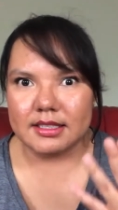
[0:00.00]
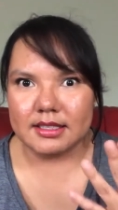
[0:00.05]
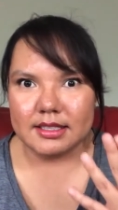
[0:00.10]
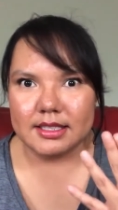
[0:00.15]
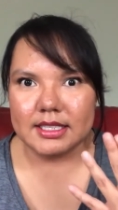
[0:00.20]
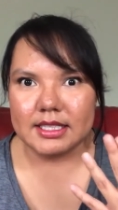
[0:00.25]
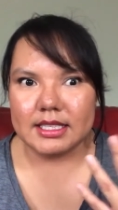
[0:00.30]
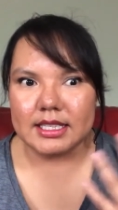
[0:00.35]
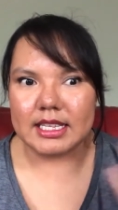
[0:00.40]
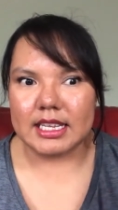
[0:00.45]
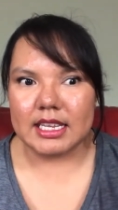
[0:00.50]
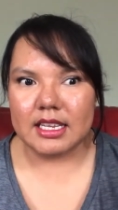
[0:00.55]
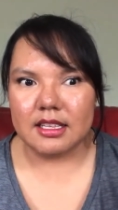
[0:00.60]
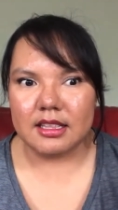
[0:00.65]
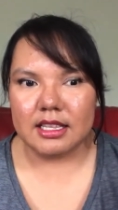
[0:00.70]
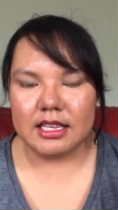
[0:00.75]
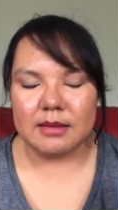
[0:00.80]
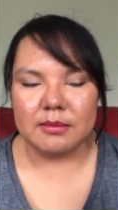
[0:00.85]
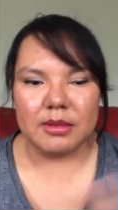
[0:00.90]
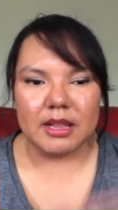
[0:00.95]
just
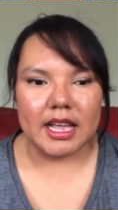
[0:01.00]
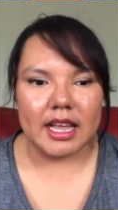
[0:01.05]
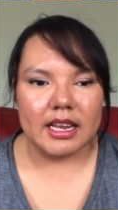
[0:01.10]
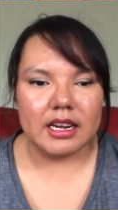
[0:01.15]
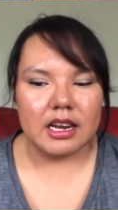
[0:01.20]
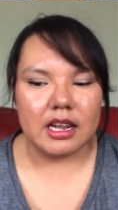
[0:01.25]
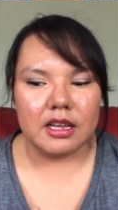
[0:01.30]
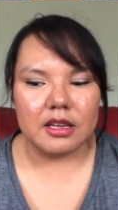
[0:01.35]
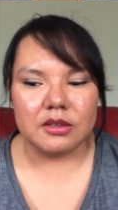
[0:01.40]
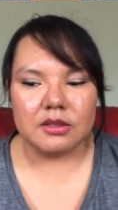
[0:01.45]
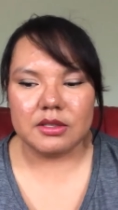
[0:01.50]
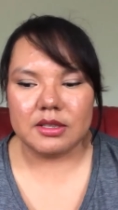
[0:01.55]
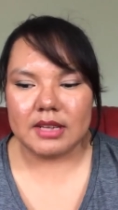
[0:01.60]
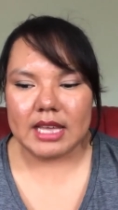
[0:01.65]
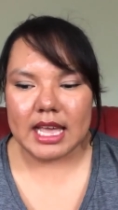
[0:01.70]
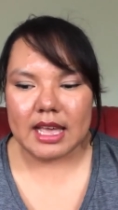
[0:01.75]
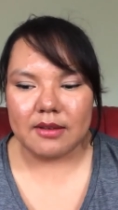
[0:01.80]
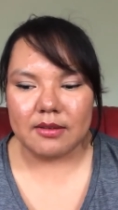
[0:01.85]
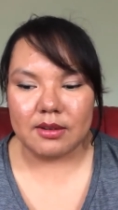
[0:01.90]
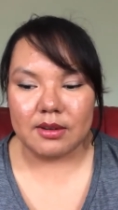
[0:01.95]
legally blind, I also
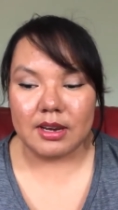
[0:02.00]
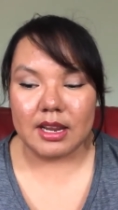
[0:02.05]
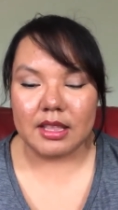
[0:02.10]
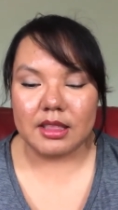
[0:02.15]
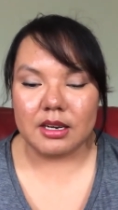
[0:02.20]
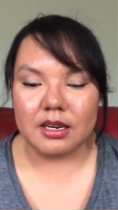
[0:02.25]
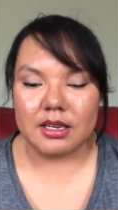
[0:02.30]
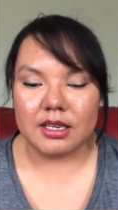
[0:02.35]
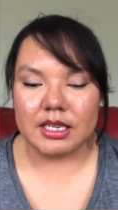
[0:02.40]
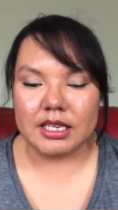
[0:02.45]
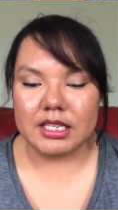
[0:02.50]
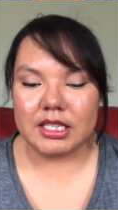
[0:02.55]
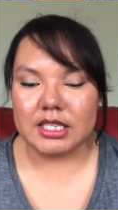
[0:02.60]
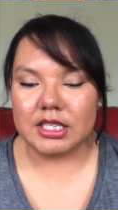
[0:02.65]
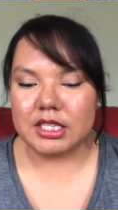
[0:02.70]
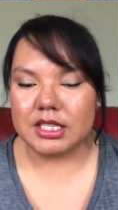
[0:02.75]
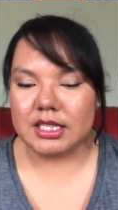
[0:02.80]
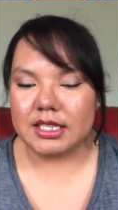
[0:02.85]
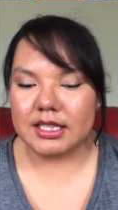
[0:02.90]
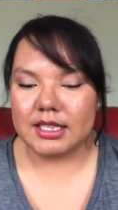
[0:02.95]
have another
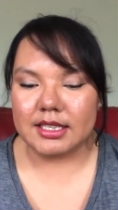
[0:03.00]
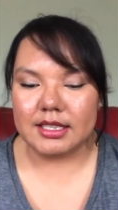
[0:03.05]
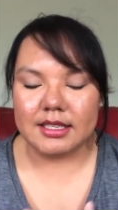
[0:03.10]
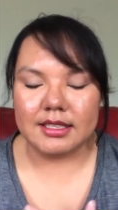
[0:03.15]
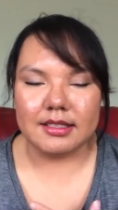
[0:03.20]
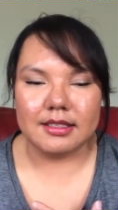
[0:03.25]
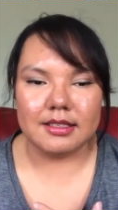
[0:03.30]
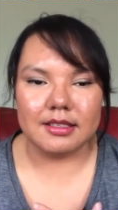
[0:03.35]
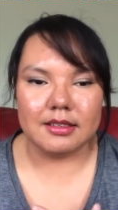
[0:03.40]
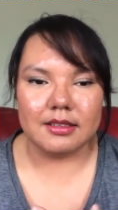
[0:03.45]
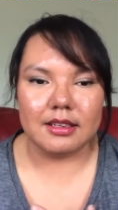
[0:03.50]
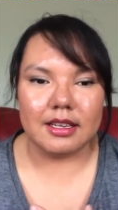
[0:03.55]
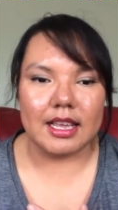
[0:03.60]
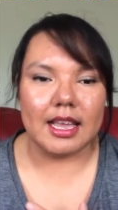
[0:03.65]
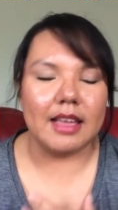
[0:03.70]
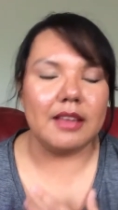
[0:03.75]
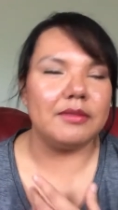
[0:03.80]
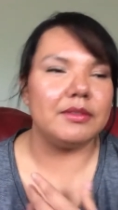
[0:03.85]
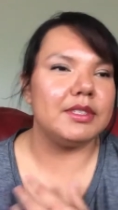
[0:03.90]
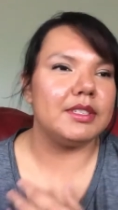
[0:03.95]
condition.
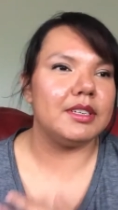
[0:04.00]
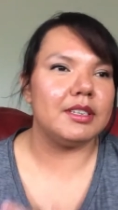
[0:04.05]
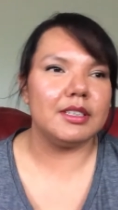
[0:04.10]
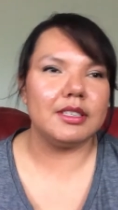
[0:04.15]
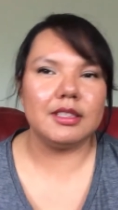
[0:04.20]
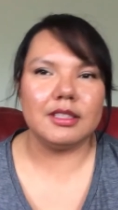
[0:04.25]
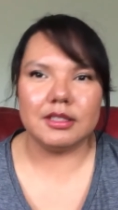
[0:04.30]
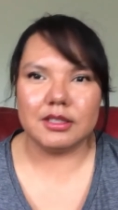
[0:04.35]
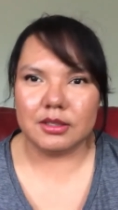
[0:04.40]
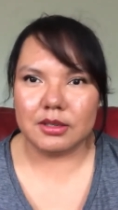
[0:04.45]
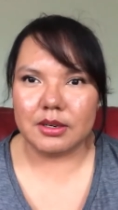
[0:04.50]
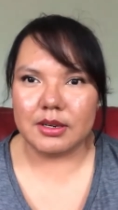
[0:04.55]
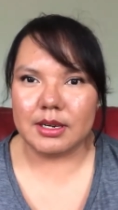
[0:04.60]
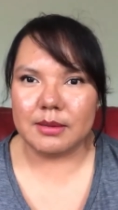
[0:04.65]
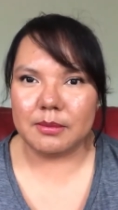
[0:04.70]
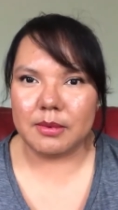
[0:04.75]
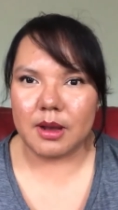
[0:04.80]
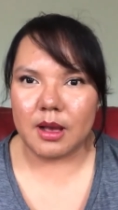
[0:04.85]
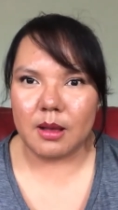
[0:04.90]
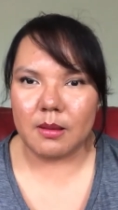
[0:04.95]
I have circulatory
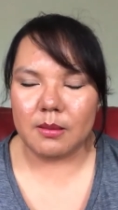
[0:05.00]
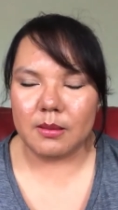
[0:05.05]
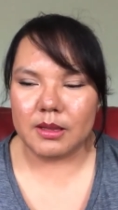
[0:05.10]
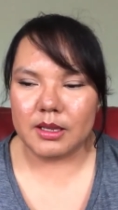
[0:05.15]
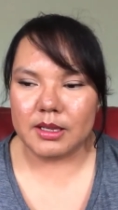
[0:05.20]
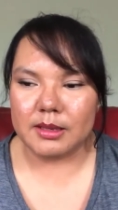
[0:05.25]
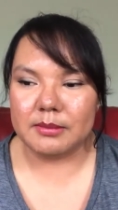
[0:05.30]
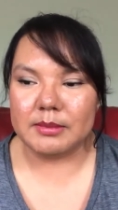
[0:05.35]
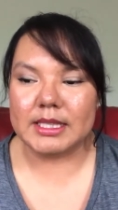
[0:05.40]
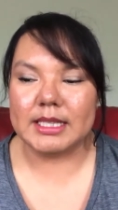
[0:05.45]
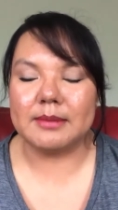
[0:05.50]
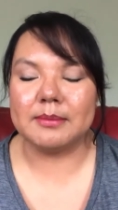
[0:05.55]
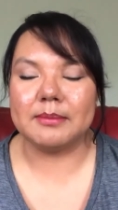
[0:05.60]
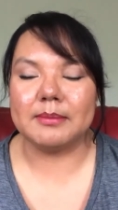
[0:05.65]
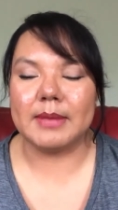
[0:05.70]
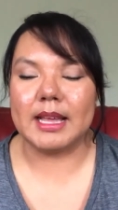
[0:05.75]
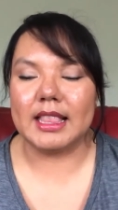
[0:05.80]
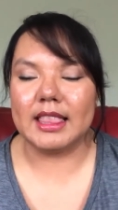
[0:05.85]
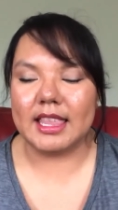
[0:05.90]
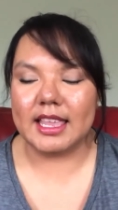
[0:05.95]
problems in
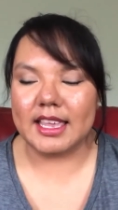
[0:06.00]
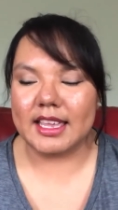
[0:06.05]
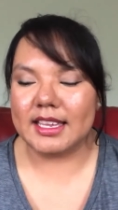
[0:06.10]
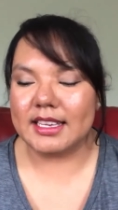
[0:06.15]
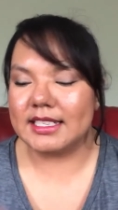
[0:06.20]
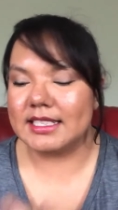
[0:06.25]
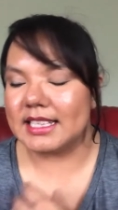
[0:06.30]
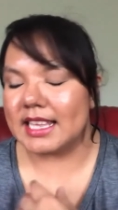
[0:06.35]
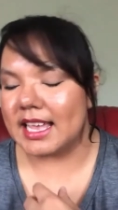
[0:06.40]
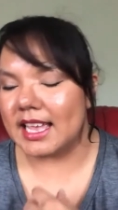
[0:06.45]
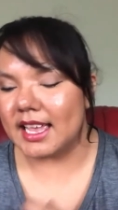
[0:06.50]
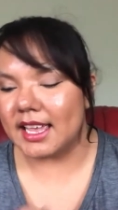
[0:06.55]
my legs.